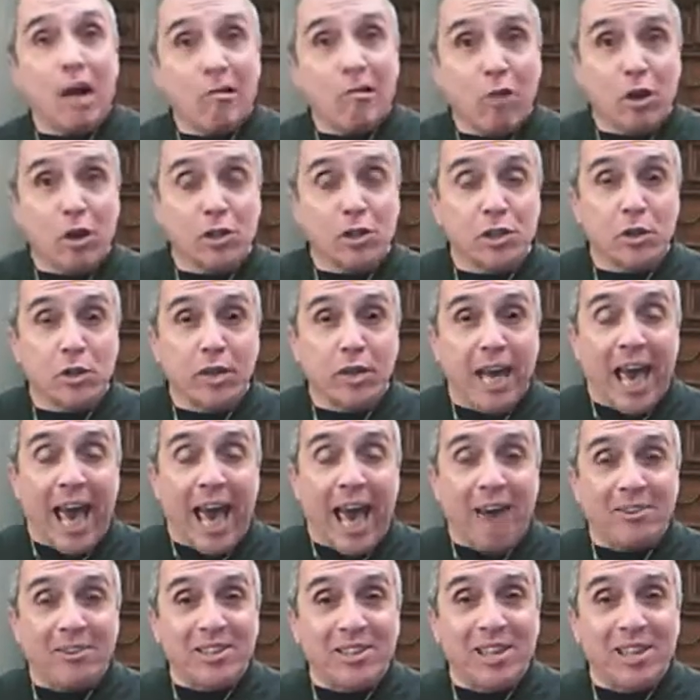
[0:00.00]
are also
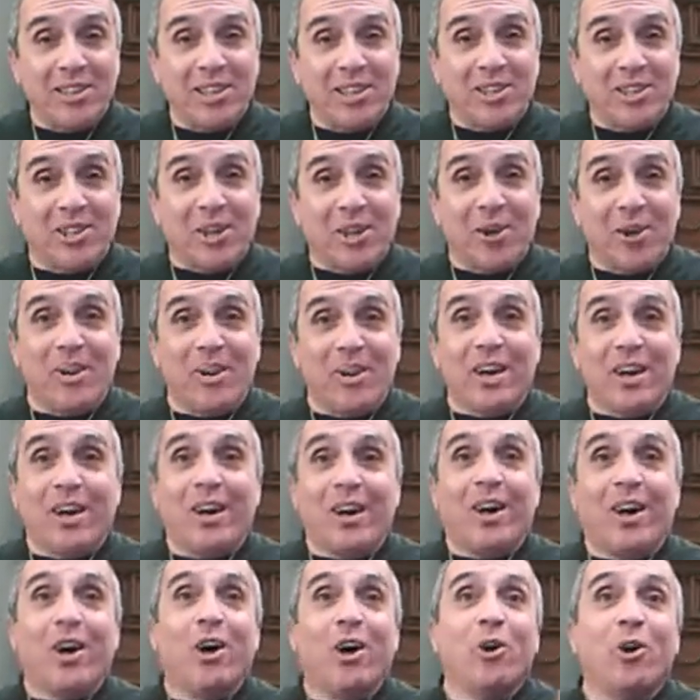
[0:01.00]
counting the
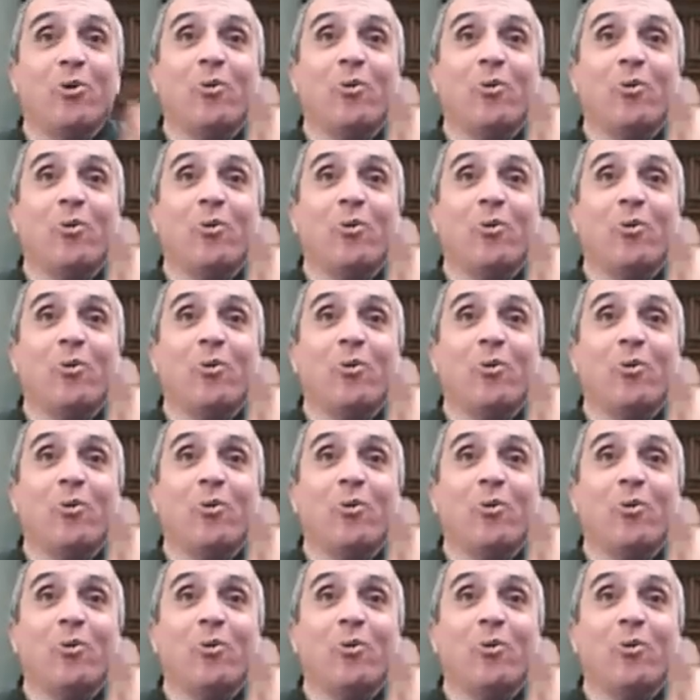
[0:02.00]
tuna.